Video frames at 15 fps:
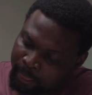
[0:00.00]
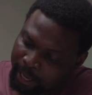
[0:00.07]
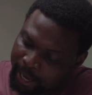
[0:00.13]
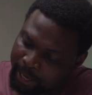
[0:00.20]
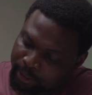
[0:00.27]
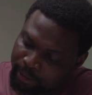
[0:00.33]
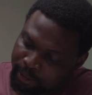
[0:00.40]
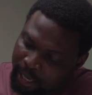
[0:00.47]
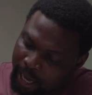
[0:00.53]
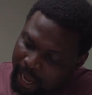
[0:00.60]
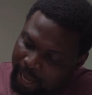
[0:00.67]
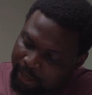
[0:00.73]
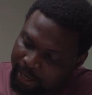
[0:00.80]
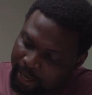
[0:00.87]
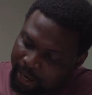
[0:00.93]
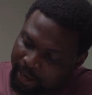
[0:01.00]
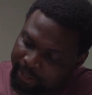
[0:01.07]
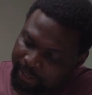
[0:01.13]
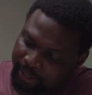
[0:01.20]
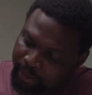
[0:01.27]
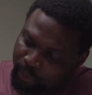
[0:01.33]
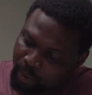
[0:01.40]
and I
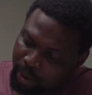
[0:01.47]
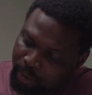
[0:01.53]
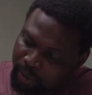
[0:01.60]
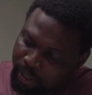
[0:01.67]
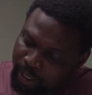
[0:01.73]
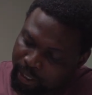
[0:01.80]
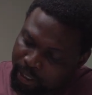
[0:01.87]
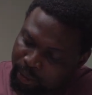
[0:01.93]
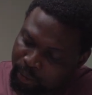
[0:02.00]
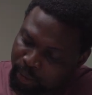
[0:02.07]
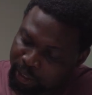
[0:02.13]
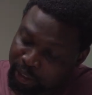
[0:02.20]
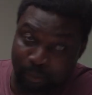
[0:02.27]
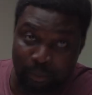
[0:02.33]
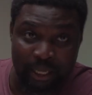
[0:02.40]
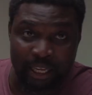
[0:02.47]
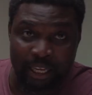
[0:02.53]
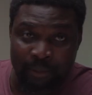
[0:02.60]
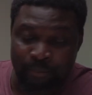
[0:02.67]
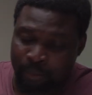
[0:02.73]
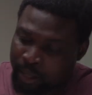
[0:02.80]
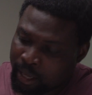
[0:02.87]
think a regularly USB,